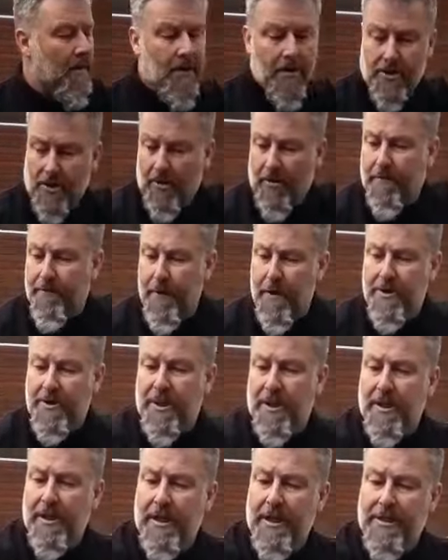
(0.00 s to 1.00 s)
So the first
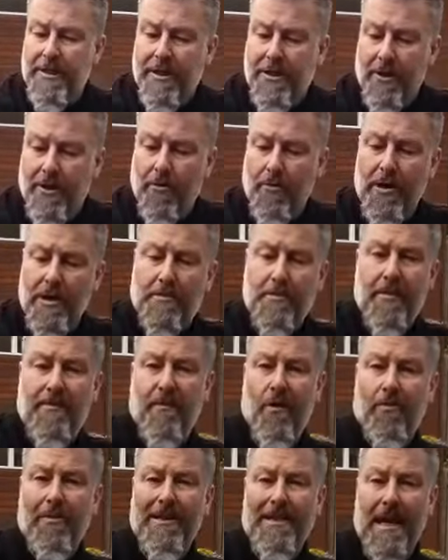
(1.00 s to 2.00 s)
thing you need to do is
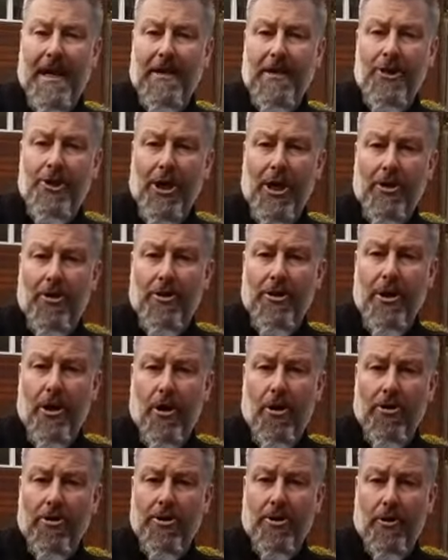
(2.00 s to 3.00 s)
perform a daily check on your
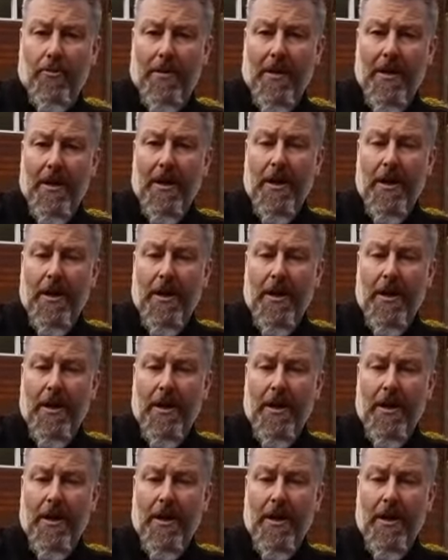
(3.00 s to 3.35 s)
hot tub.